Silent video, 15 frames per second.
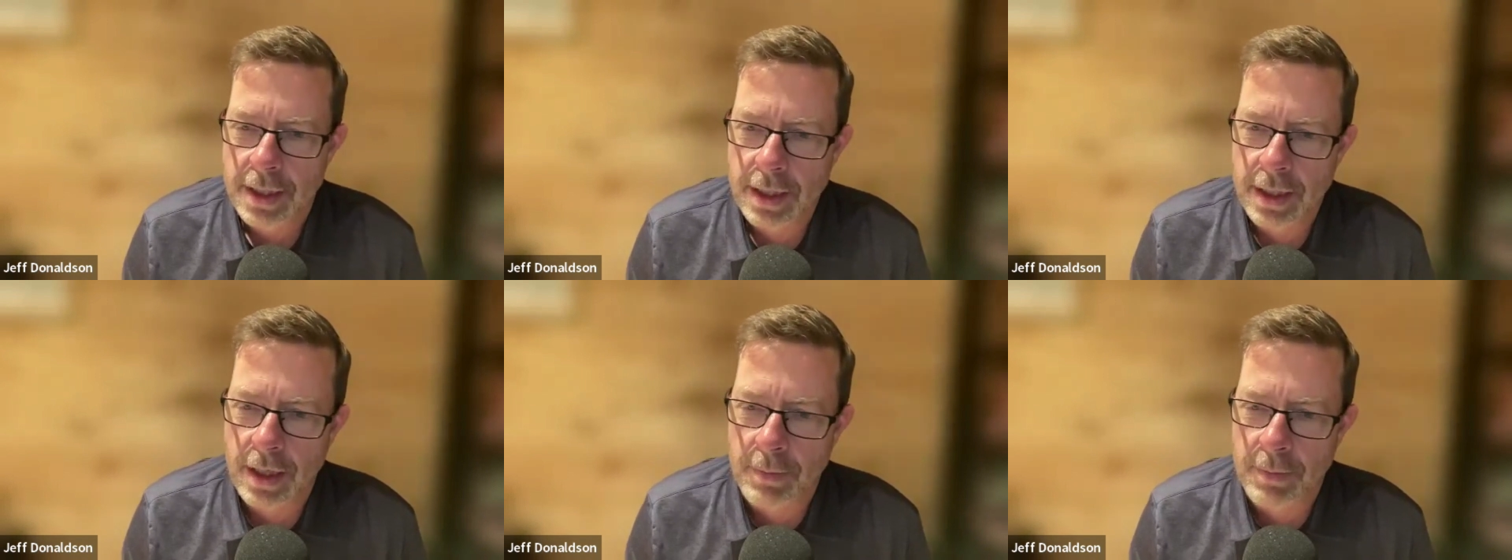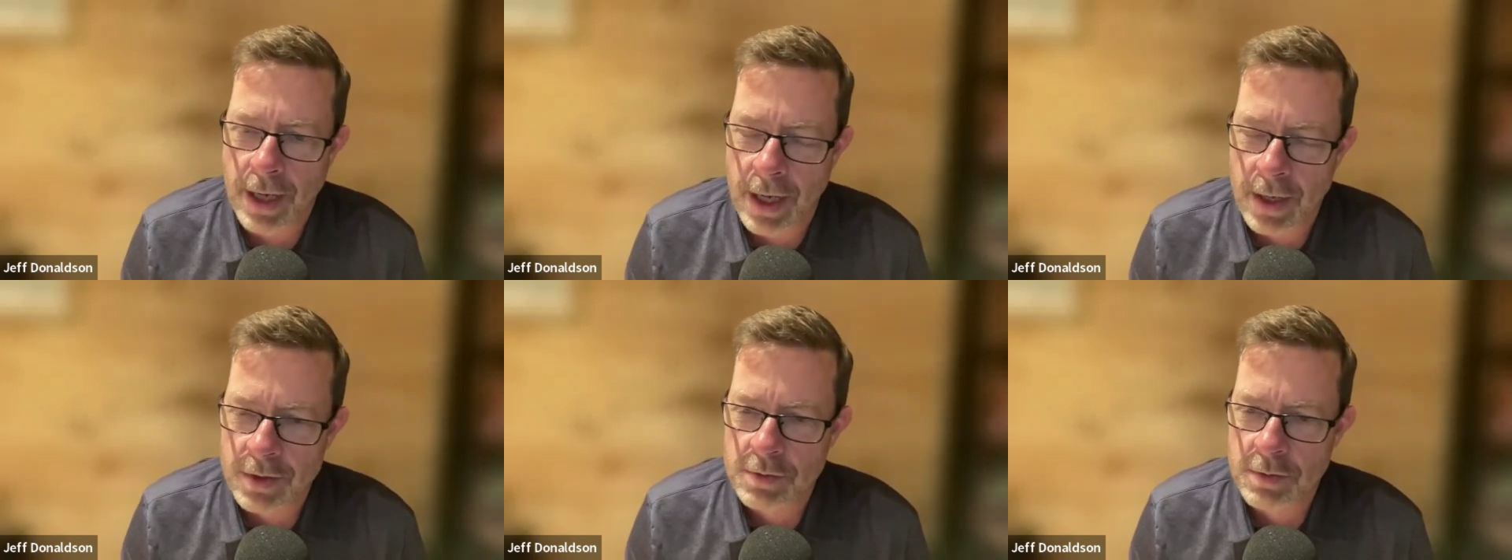in our
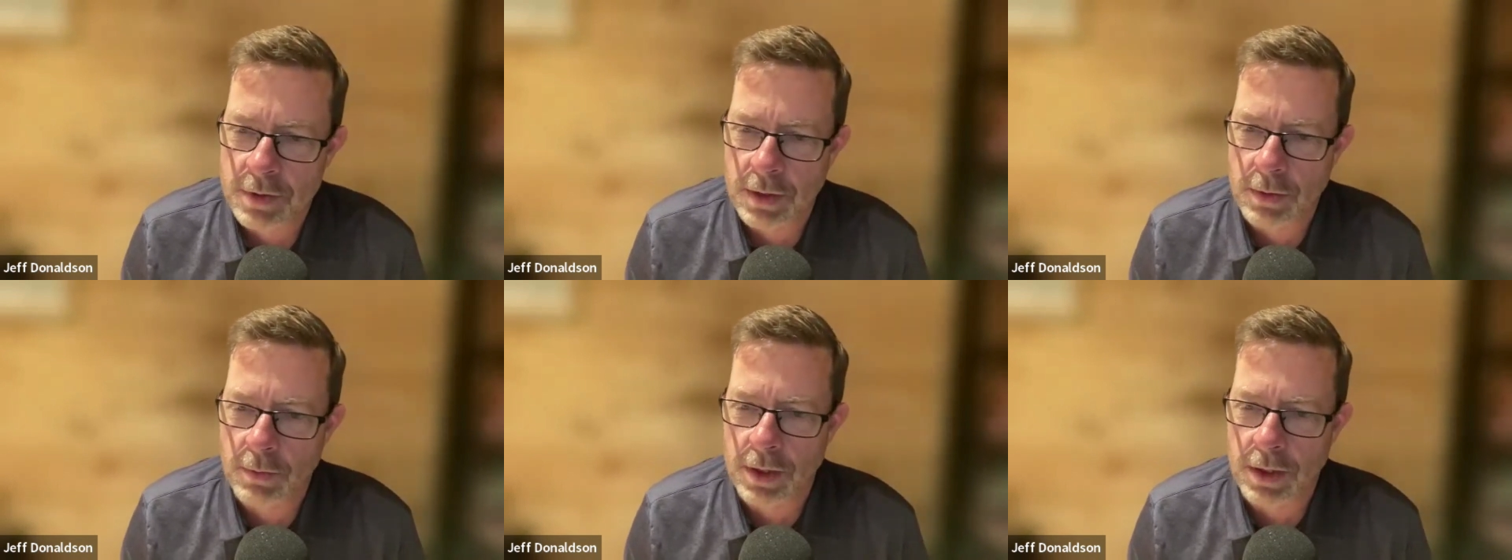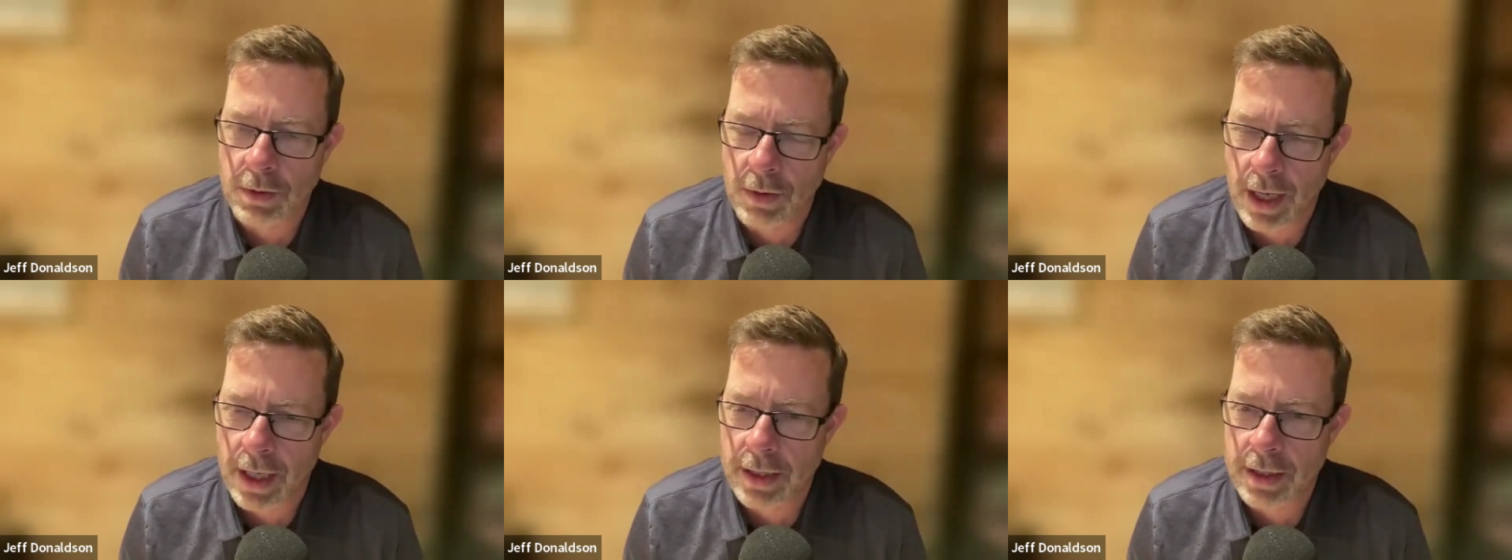mouths when
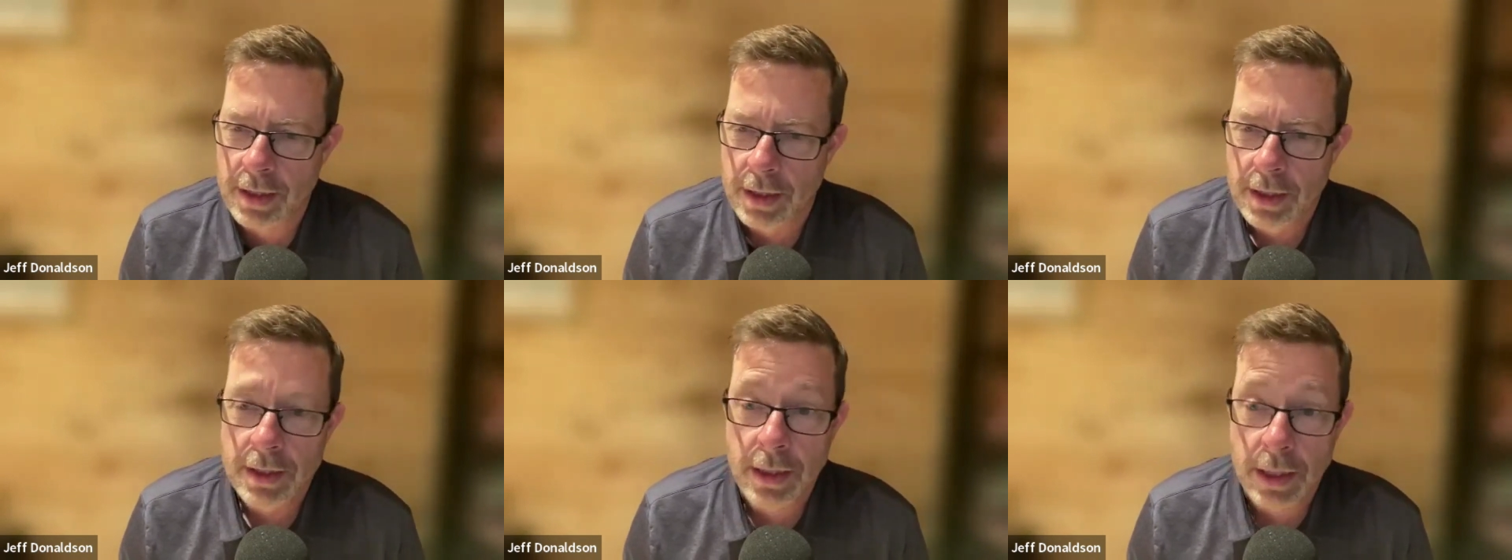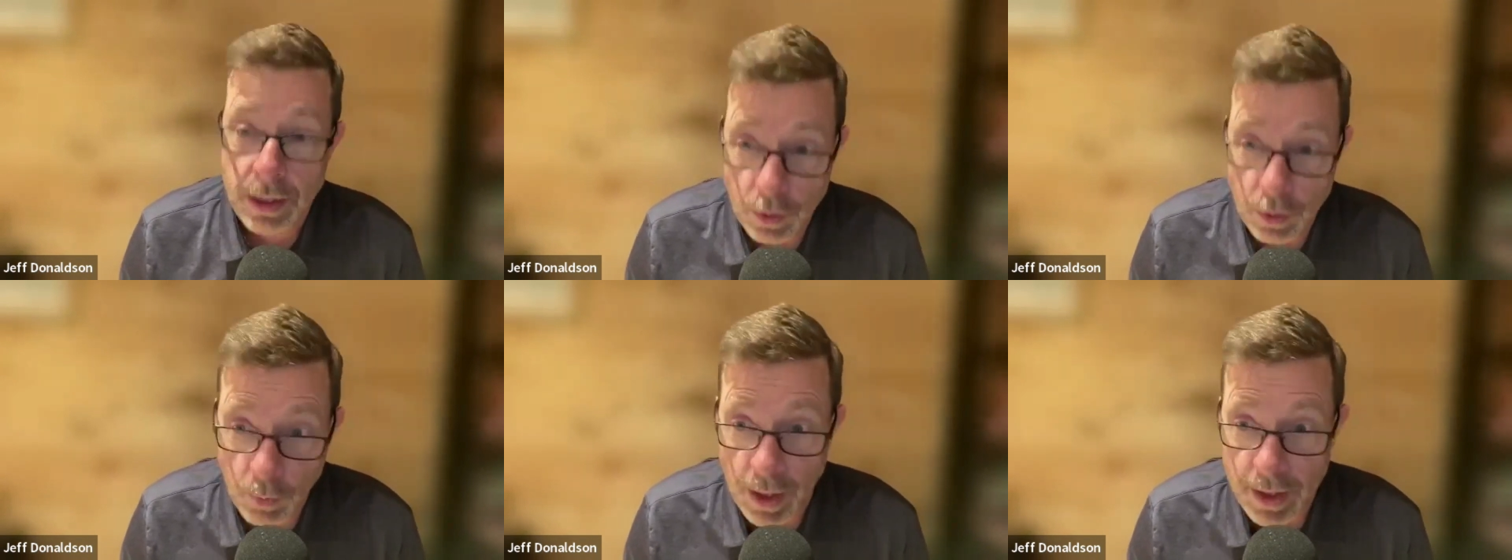you had the
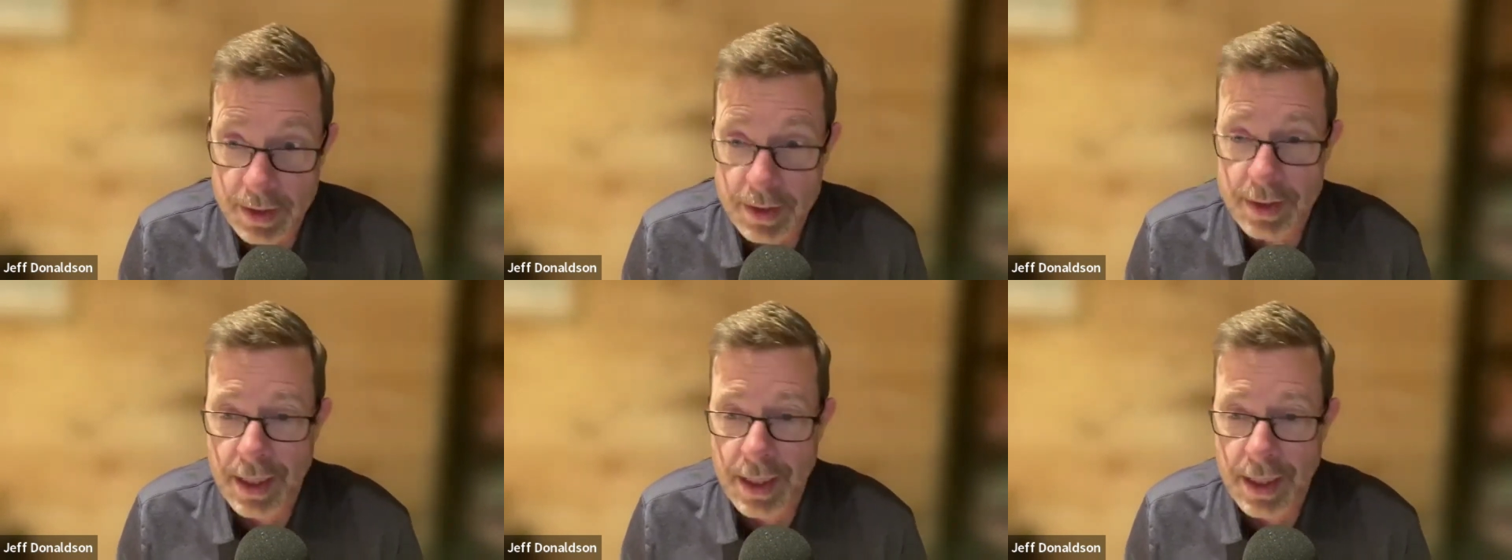UN